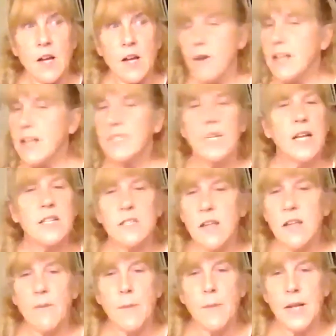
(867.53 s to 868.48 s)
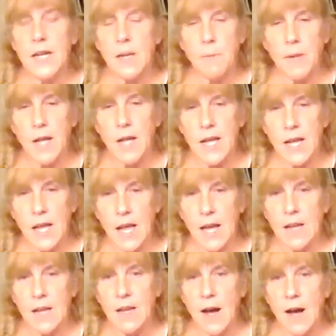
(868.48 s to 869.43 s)
Gracie has never been in a play
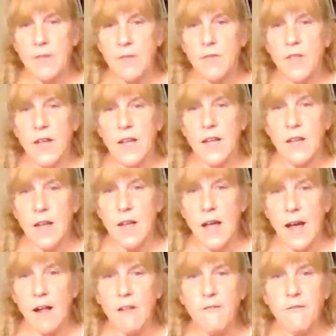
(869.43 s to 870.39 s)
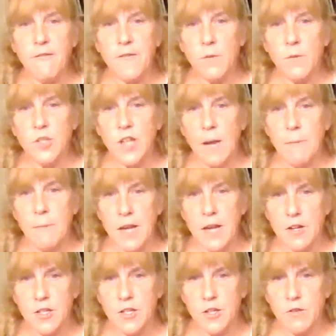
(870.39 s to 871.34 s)
again, other than Elf, which I
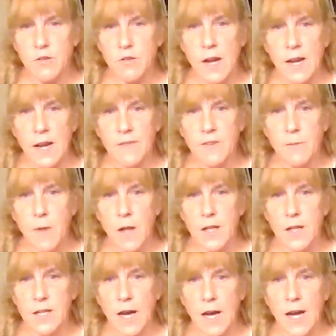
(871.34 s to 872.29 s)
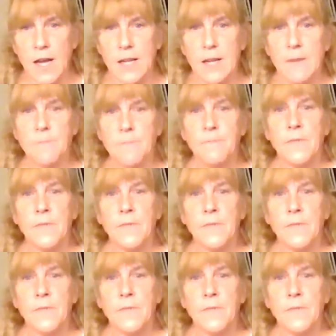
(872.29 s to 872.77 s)
made her do right after Molly died.